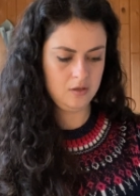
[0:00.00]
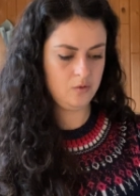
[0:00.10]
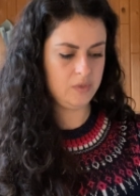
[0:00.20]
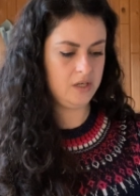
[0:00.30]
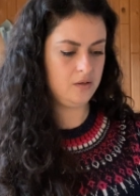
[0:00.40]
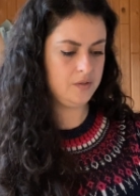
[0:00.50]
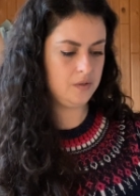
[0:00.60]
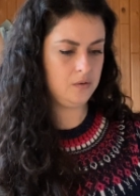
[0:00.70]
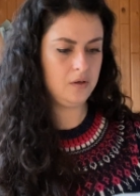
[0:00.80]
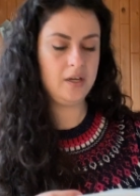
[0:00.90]
You might
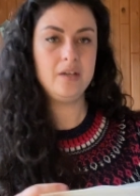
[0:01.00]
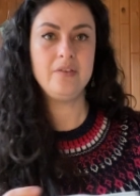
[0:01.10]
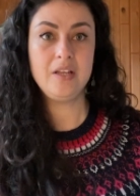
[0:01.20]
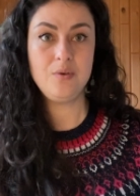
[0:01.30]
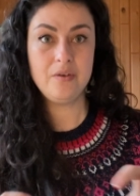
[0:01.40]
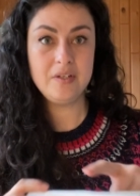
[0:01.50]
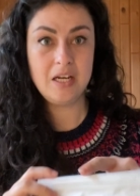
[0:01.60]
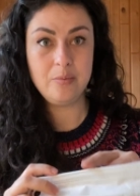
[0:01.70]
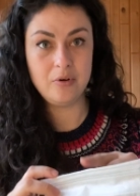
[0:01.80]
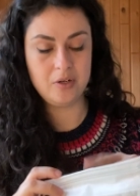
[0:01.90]
also look kind of like you have a
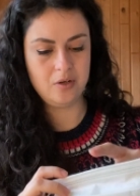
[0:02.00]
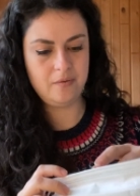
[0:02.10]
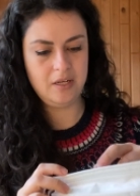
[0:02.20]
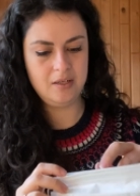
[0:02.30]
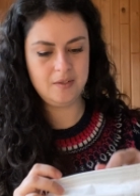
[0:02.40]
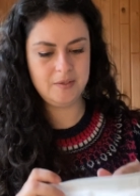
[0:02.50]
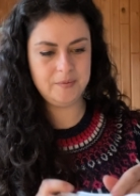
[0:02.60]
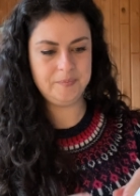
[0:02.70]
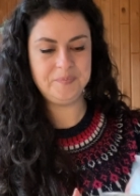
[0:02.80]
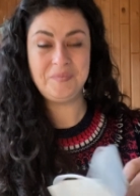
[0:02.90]
diaper on your
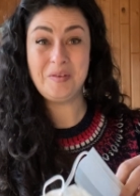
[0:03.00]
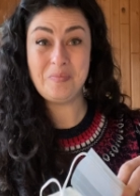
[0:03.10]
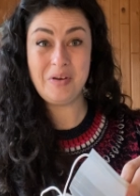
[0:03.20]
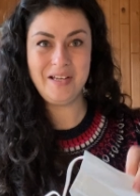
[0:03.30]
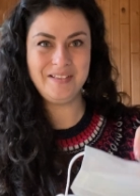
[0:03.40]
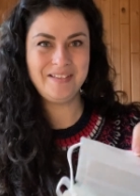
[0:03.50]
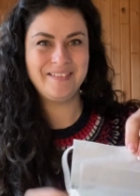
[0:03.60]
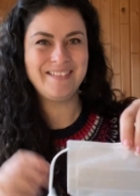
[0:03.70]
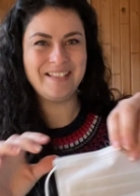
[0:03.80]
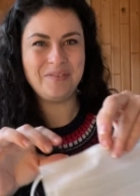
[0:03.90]
face, but
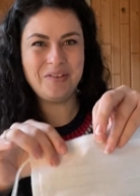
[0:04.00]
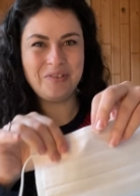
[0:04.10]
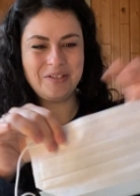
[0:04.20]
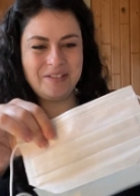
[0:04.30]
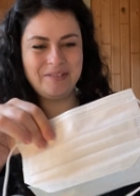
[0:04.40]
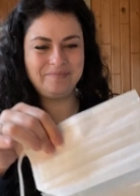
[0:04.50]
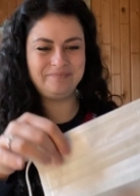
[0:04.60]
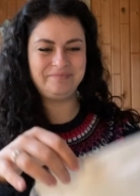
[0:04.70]
safety first.